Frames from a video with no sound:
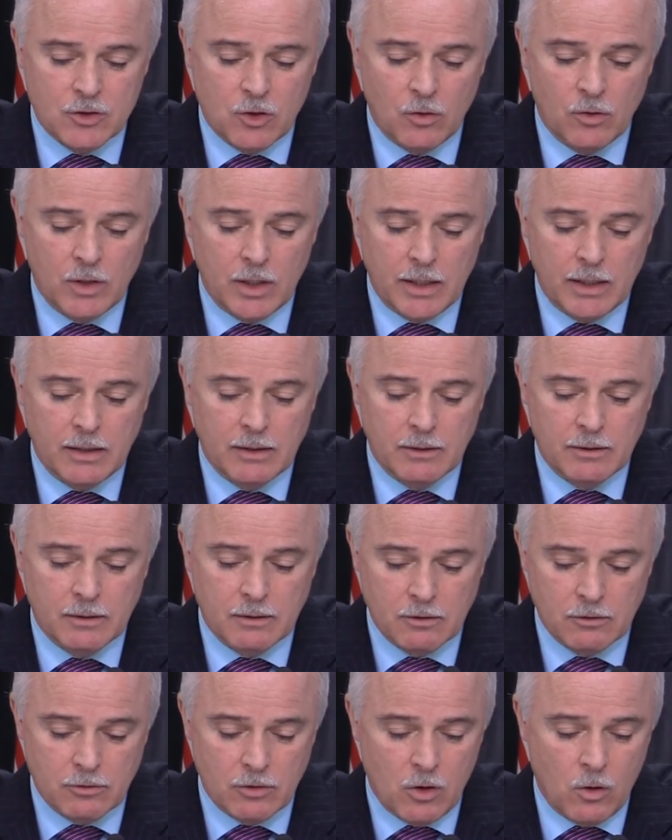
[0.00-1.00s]
only
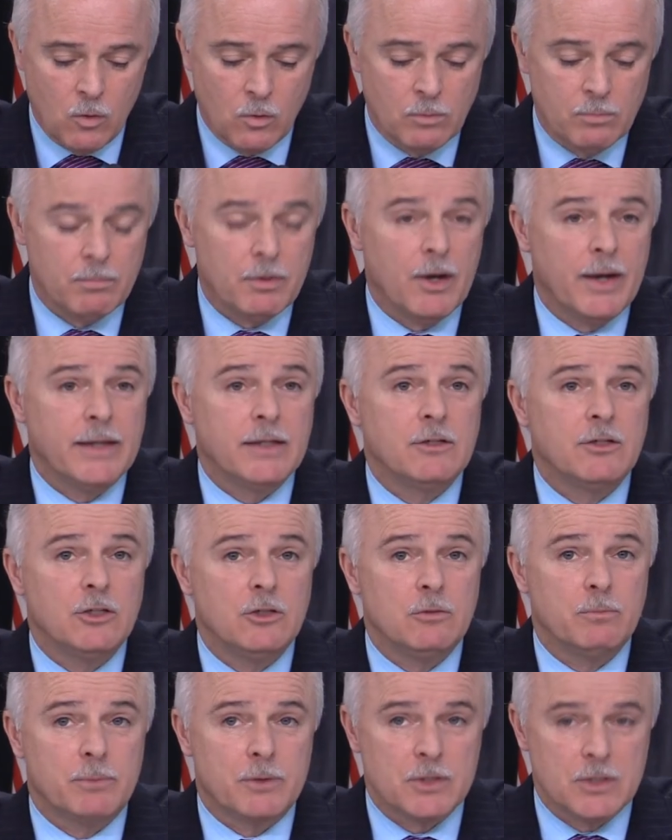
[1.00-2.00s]
grown by
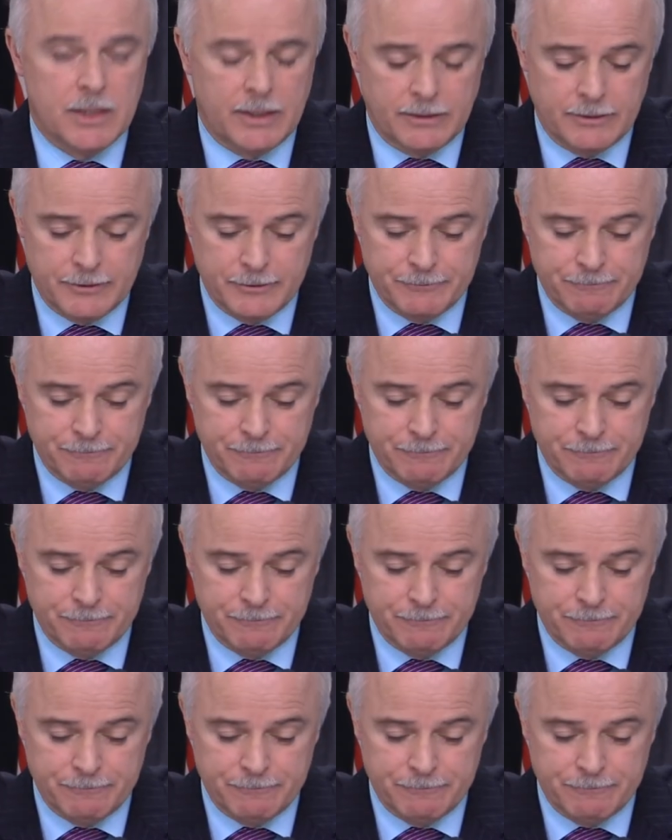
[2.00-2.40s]
2%.